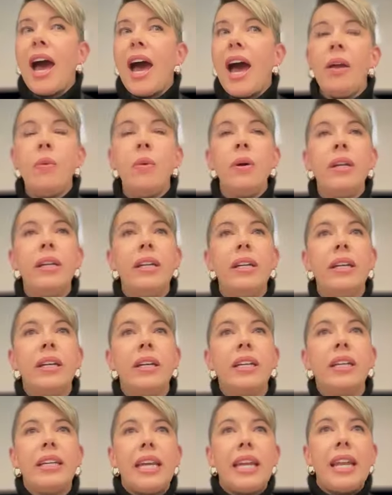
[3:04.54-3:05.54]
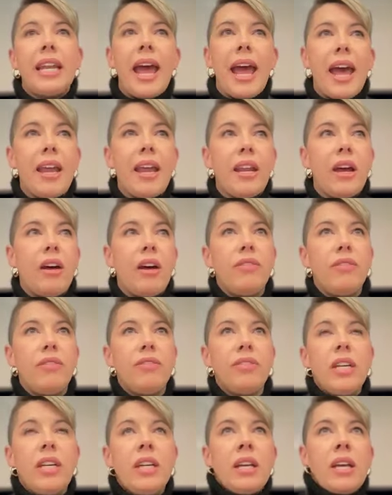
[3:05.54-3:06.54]
I want to get ahead of
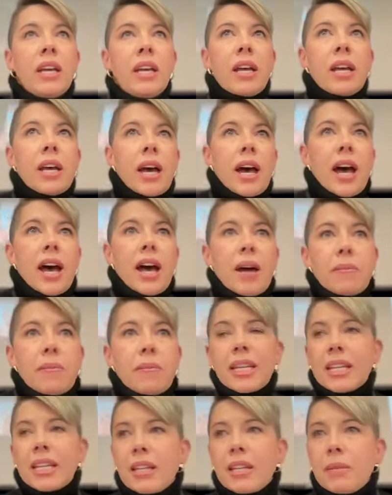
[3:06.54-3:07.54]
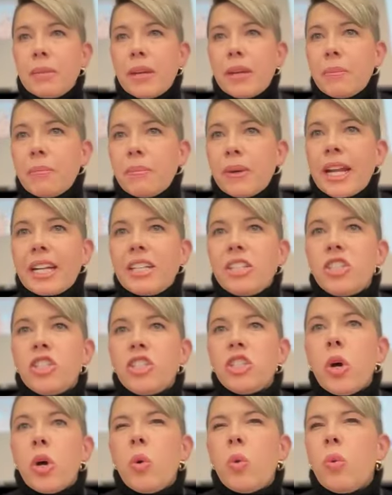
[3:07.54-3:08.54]
an email, but I
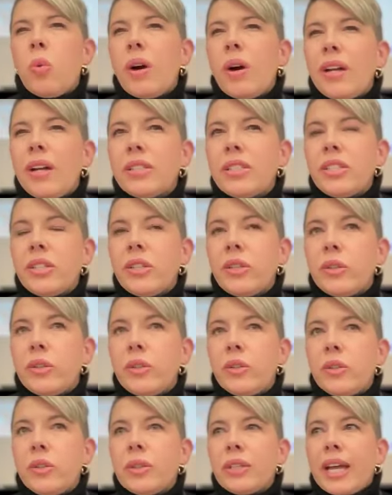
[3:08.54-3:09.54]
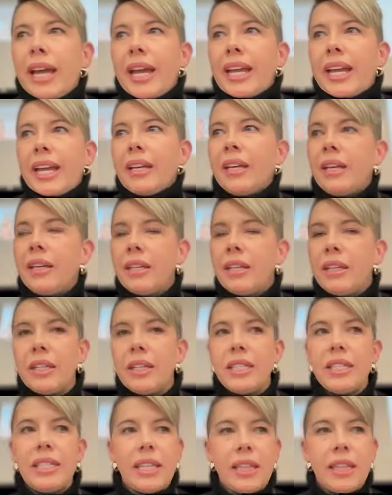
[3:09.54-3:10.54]
don't want to like
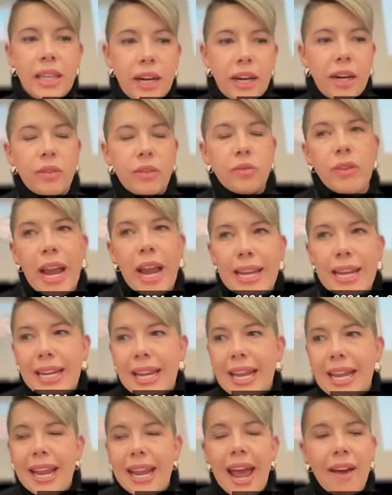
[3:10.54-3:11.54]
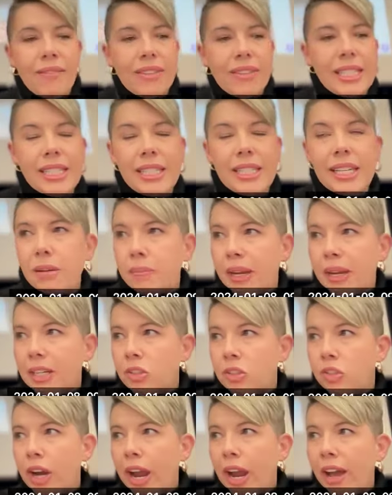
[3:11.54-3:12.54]
sit there and write it and have it sit in my
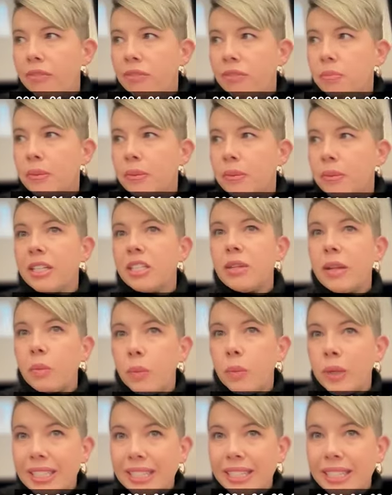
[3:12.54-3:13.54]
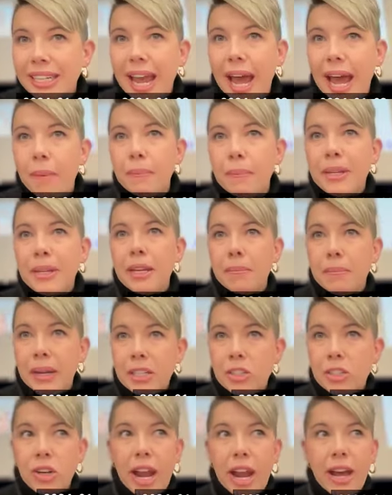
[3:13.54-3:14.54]
draft, because what's going to happen in
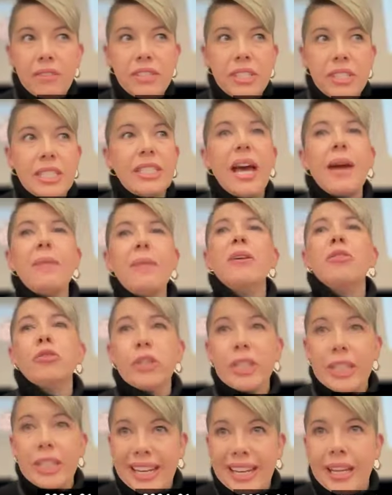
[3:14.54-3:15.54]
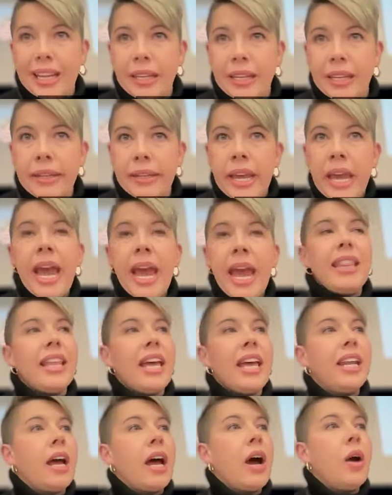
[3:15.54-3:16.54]
my drafts is I'm going to forget it. And
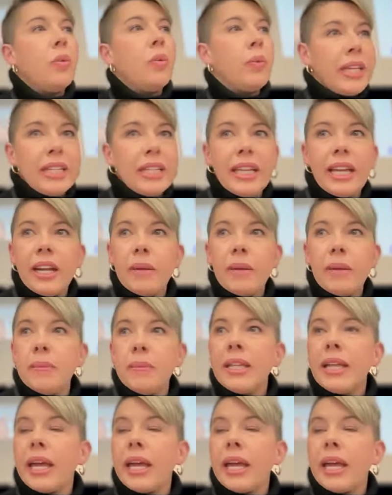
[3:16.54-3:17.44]
then a week later, I'm going to be